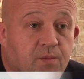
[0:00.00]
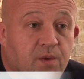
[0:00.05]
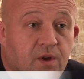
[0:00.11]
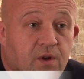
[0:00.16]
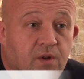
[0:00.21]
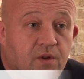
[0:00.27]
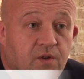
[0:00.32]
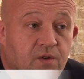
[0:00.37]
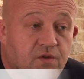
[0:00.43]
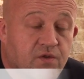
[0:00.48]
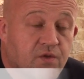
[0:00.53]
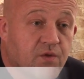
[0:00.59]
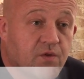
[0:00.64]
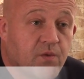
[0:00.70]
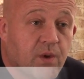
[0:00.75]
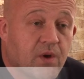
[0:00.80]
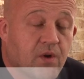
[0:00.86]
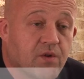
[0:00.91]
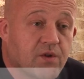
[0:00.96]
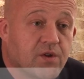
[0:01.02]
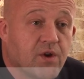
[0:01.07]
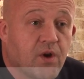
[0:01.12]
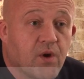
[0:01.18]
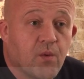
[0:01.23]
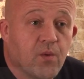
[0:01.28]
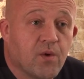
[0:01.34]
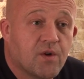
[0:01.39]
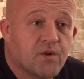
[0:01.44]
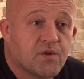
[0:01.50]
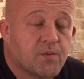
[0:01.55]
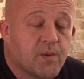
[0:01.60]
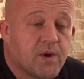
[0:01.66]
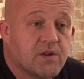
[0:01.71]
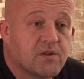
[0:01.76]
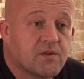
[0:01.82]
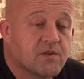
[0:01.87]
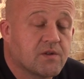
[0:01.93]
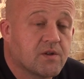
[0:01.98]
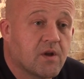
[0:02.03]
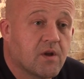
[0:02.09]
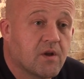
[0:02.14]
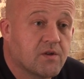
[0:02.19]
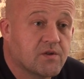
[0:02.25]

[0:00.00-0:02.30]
but as soon as we got to know Workspace as a,